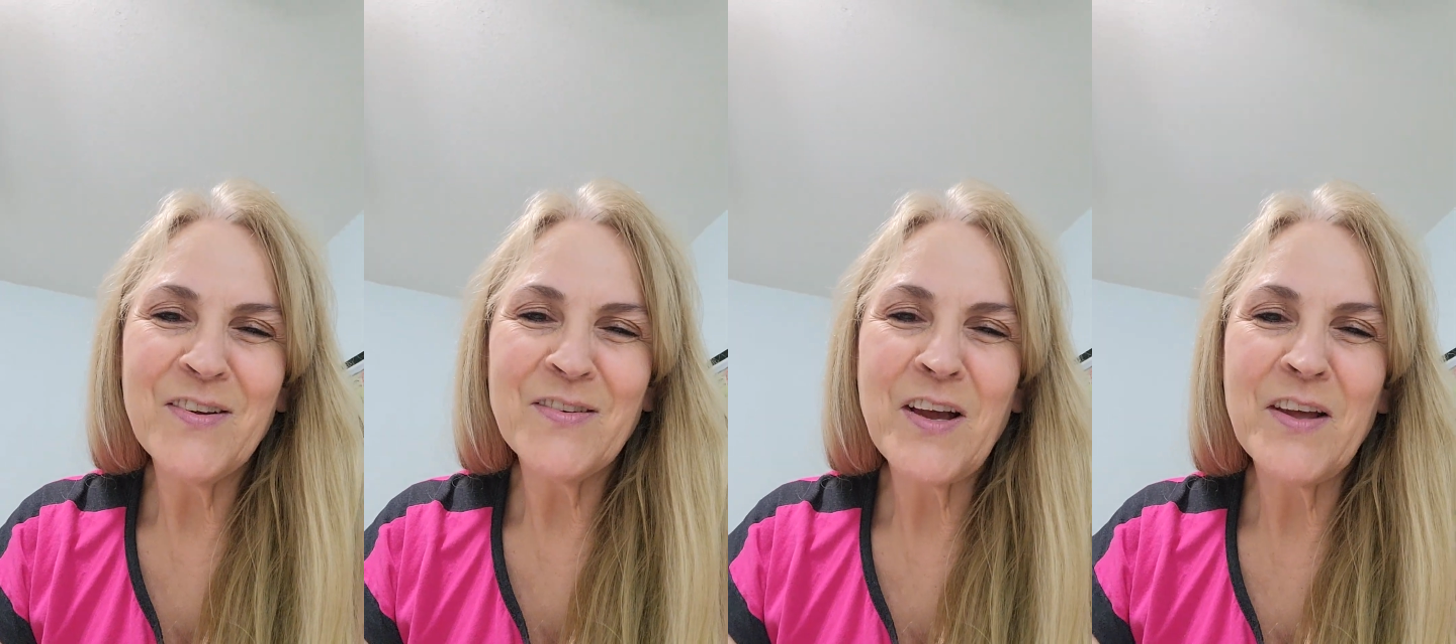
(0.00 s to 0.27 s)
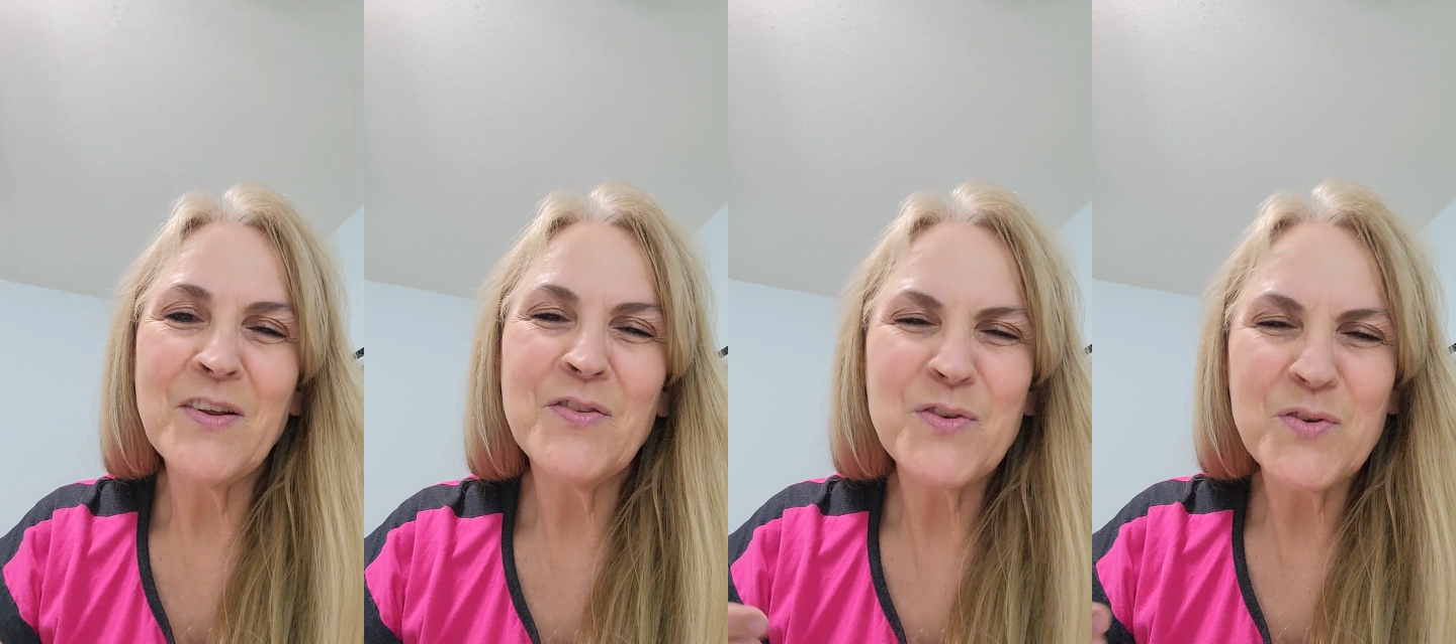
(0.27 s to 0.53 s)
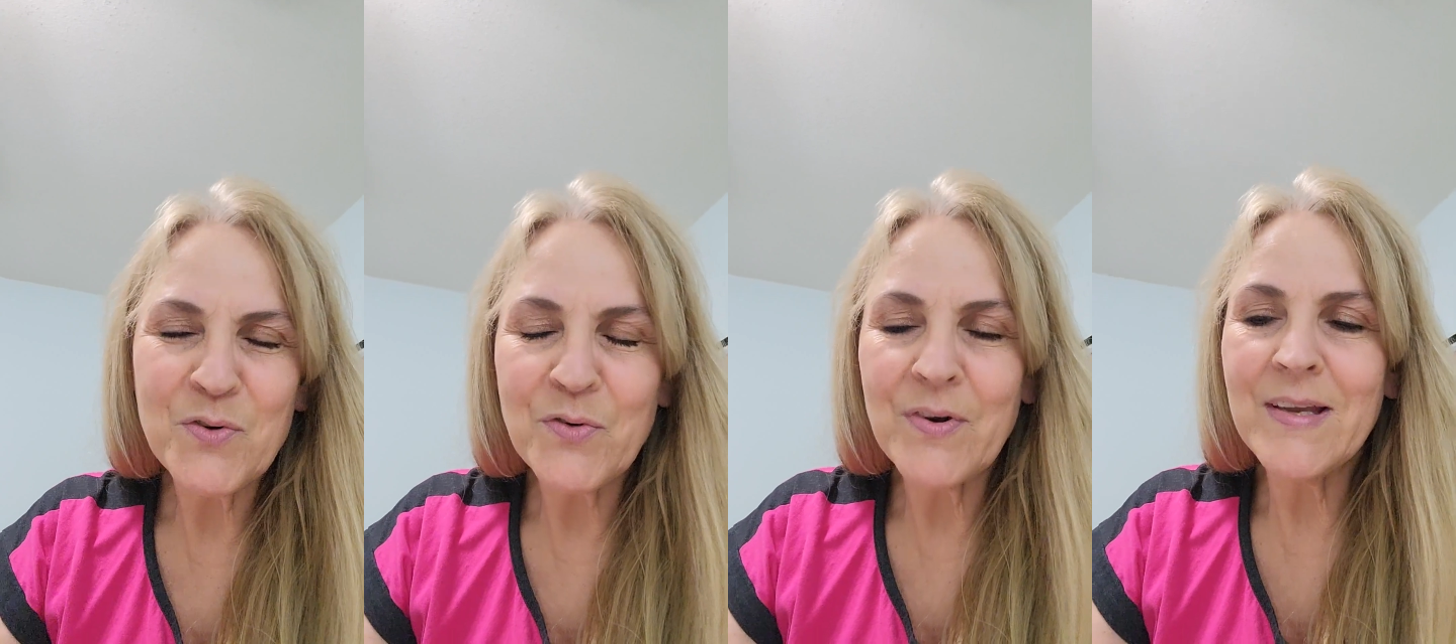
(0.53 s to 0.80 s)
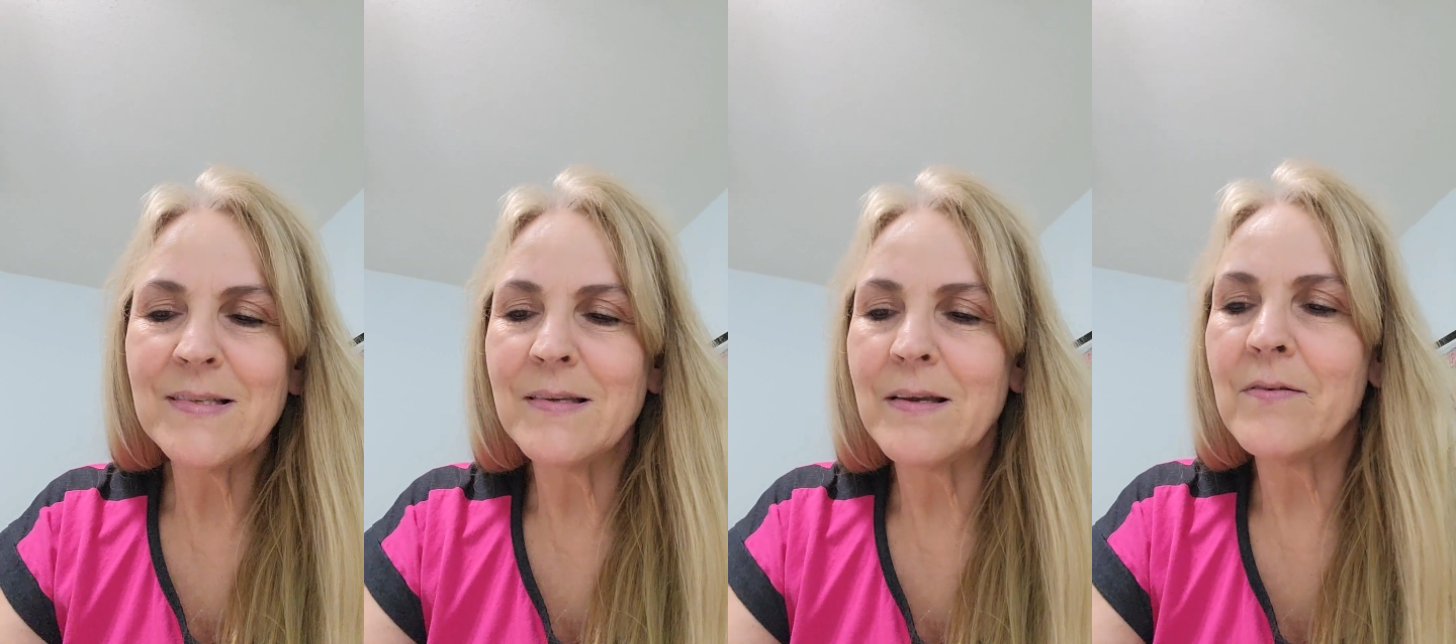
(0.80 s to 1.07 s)
cutting through
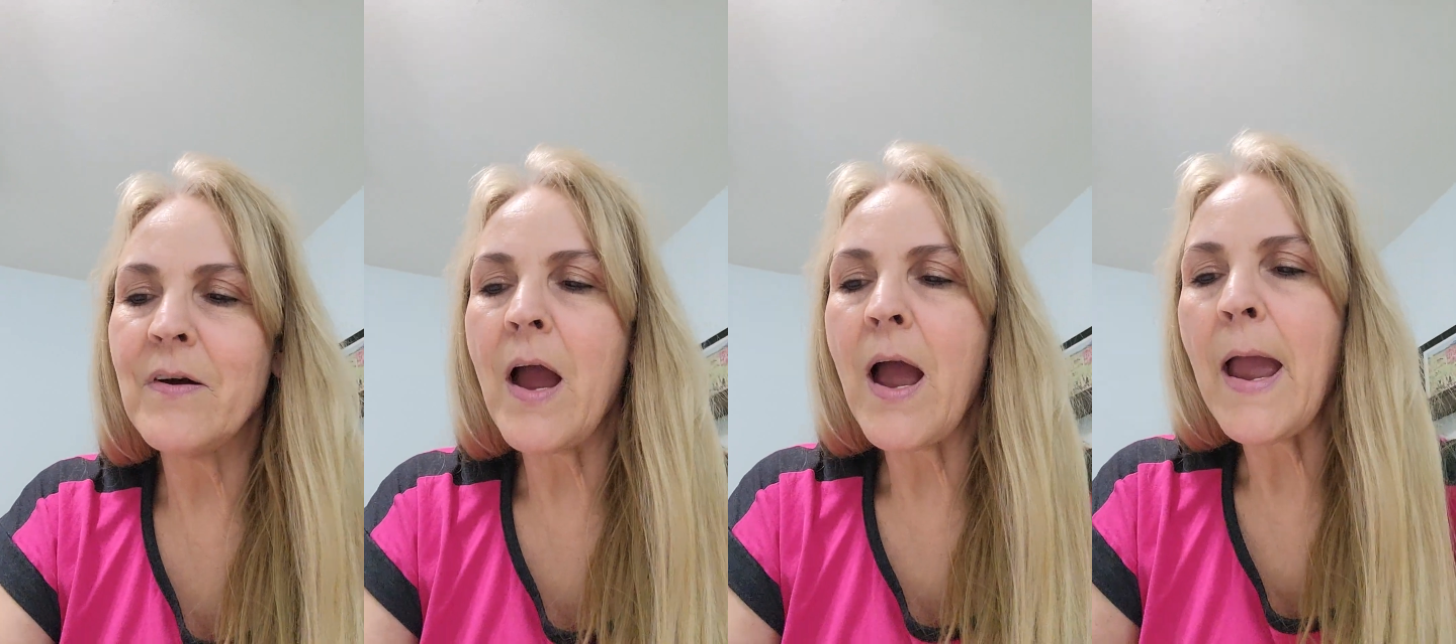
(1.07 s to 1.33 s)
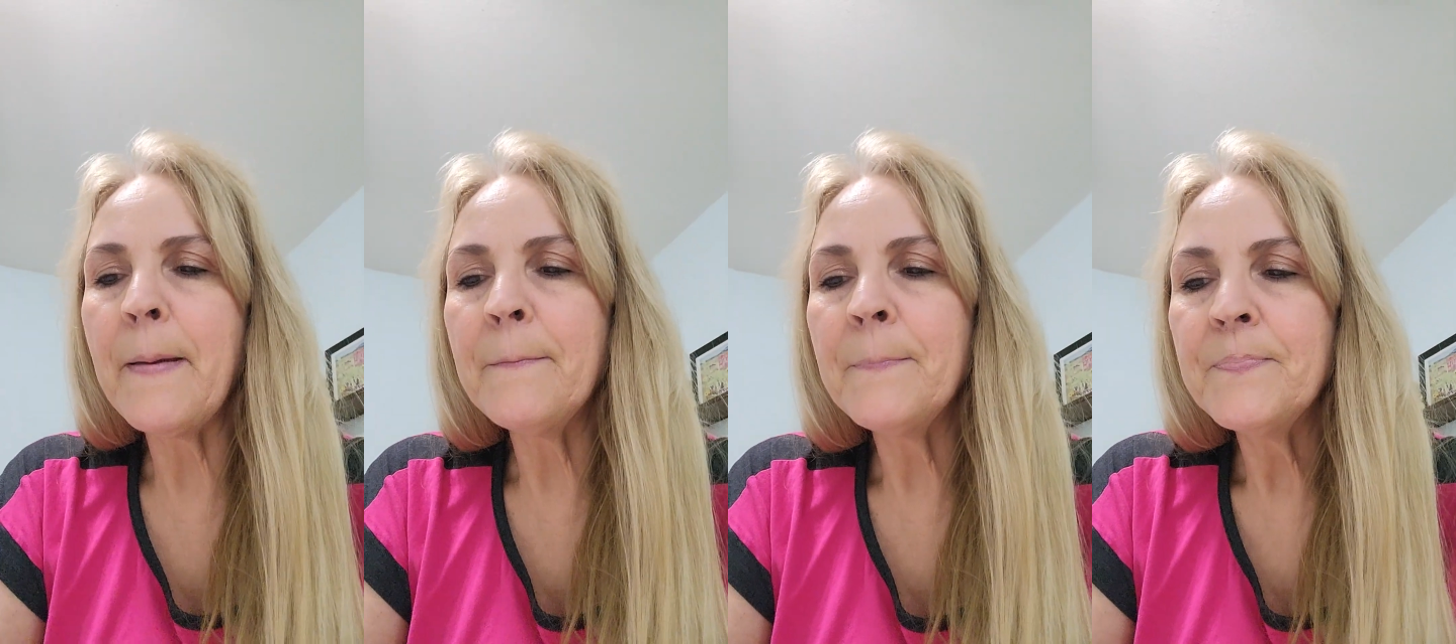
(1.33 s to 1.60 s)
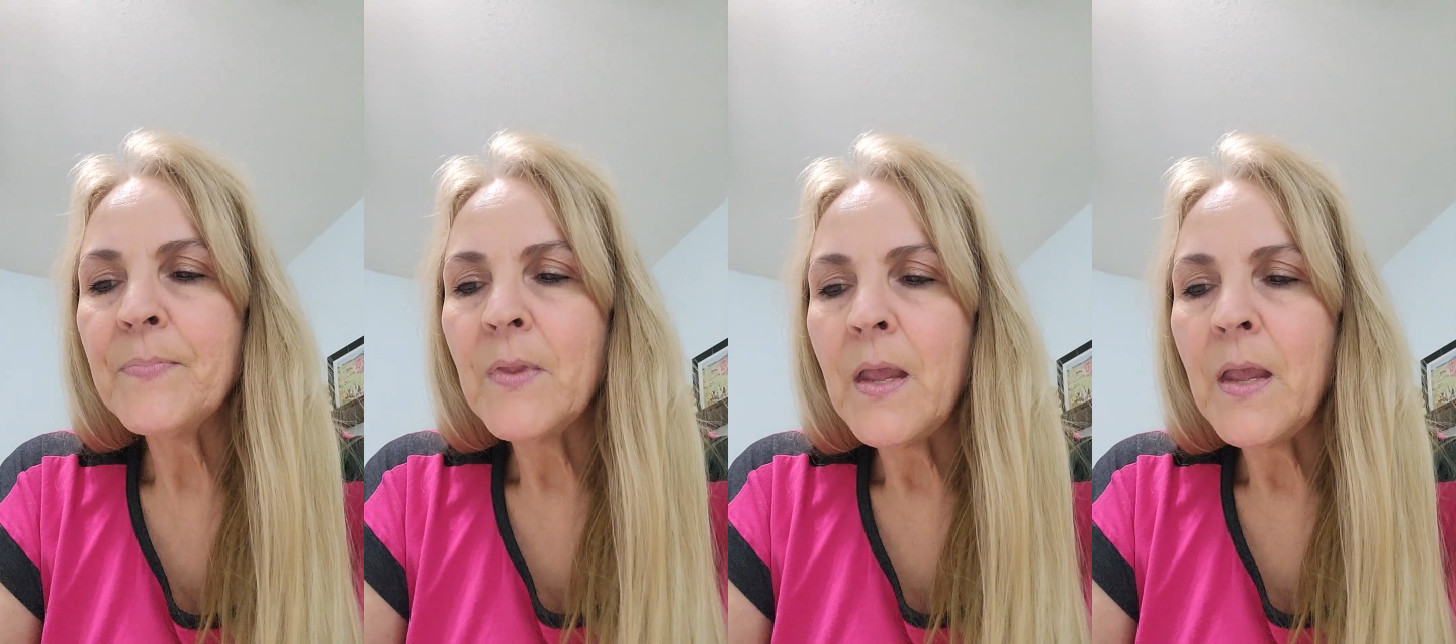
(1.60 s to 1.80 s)
grease and grime